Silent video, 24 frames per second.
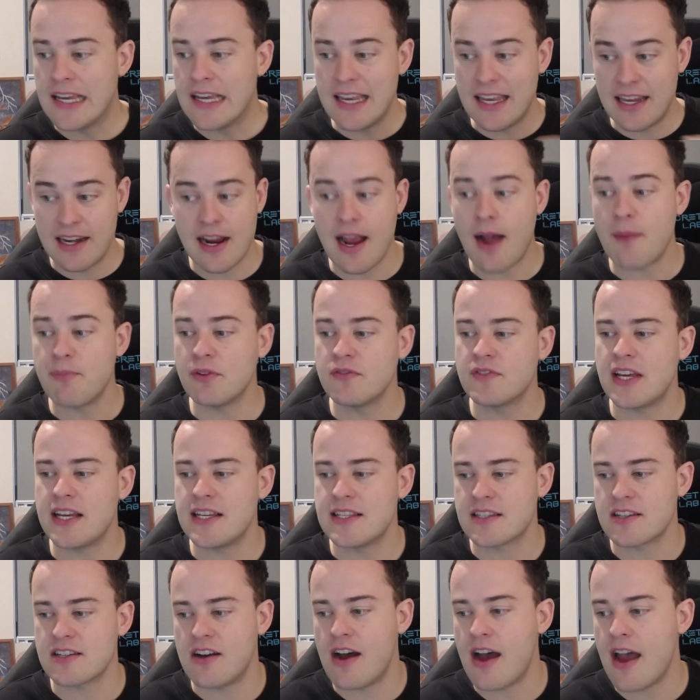In a couple of
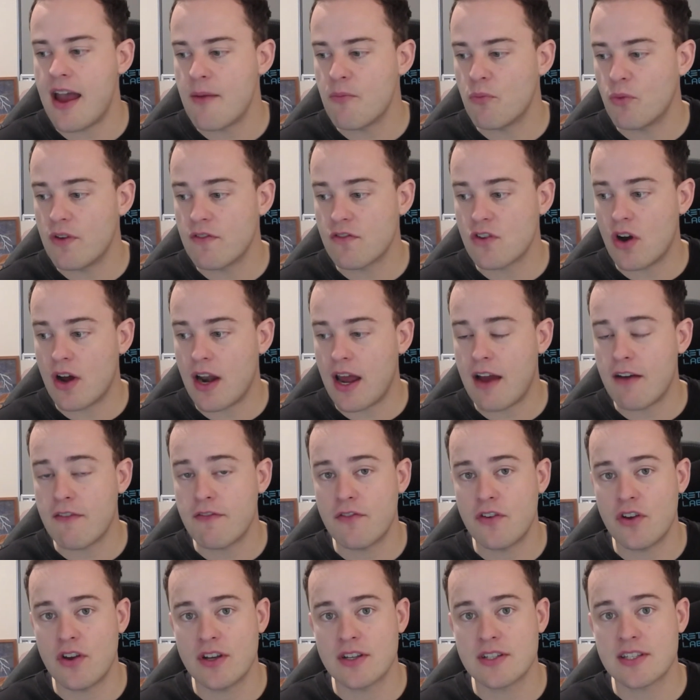days' time, we've got our
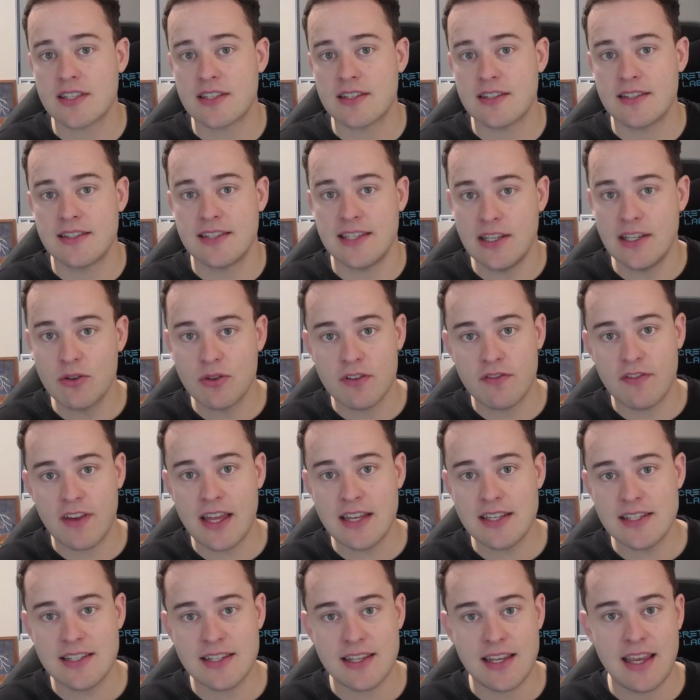first sealed
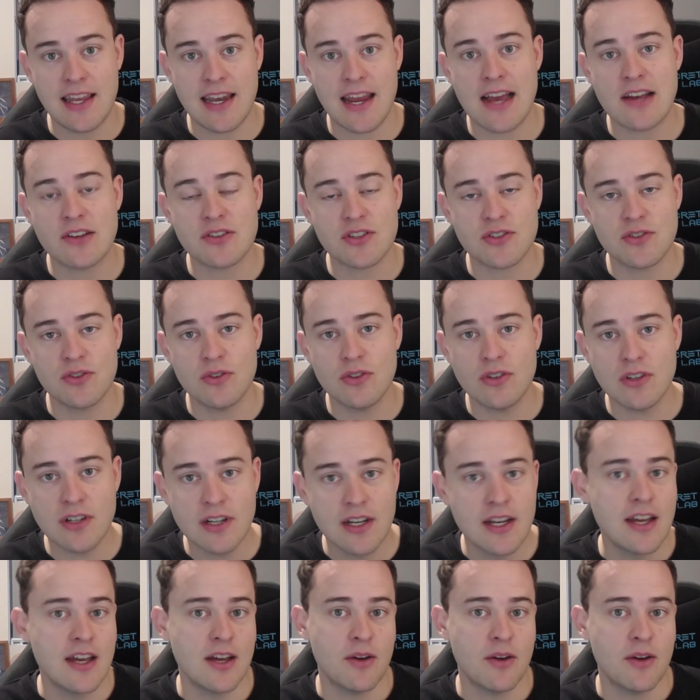event in our store.